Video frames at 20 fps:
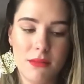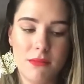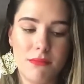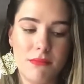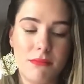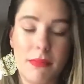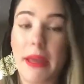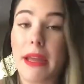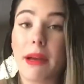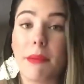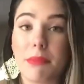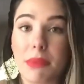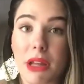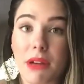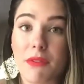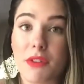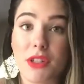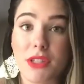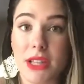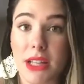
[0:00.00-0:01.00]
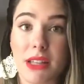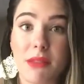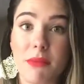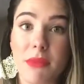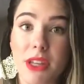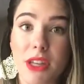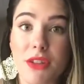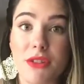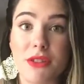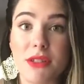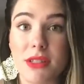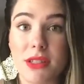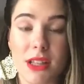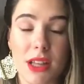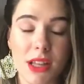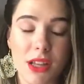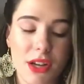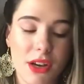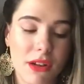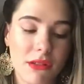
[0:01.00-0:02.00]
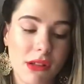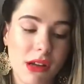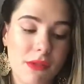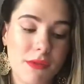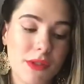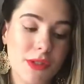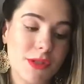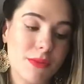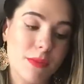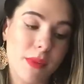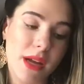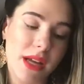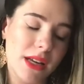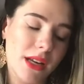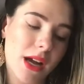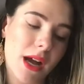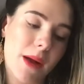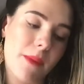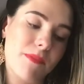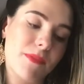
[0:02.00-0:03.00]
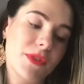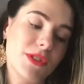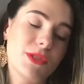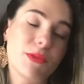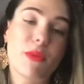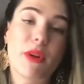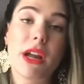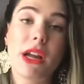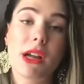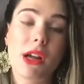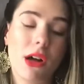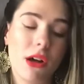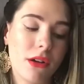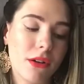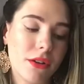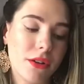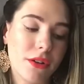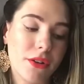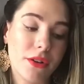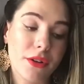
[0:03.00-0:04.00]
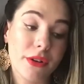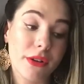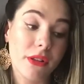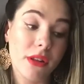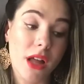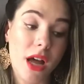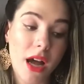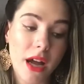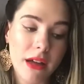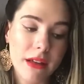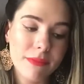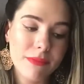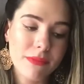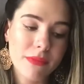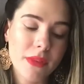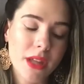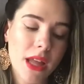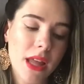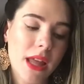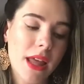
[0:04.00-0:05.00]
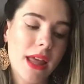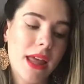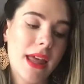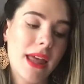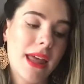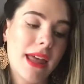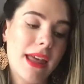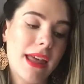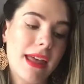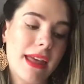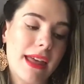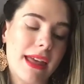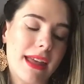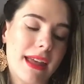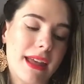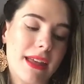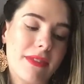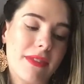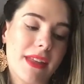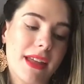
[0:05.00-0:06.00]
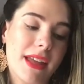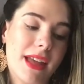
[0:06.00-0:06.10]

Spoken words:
makeup lovers like me, or skincare lovers, but there's a brand called Guerlain, and